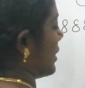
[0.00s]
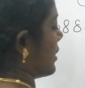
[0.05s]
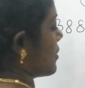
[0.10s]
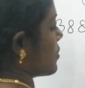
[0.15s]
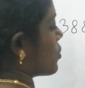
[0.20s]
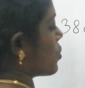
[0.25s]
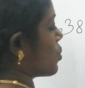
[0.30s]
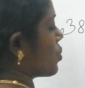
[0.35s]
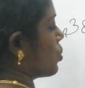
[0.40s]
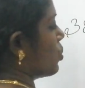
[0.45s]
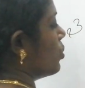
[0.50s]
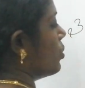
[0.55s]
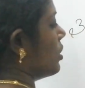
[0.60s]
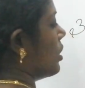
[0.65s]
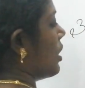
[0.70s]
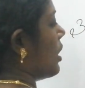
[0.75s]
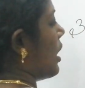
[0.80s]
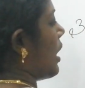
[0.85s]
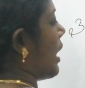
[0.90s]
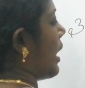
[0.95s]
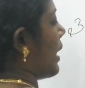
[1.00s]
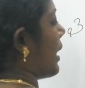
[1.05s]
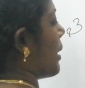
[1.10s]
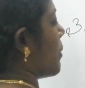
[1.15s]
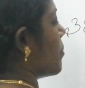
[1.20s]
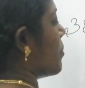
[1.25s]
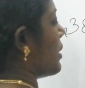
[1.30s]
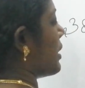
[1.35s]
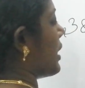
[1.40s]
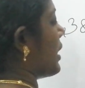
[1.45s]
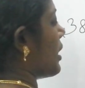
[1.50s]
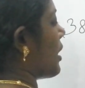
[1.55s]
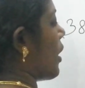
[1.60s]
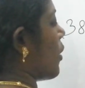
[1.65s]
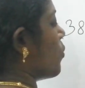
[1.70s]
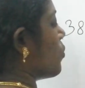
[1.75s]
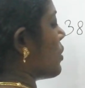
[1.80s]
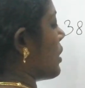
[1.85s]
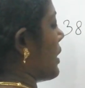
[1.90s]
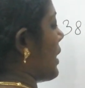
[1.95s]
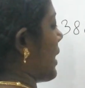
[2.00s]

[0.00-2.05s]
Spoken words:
it is 2, and I am bringing out the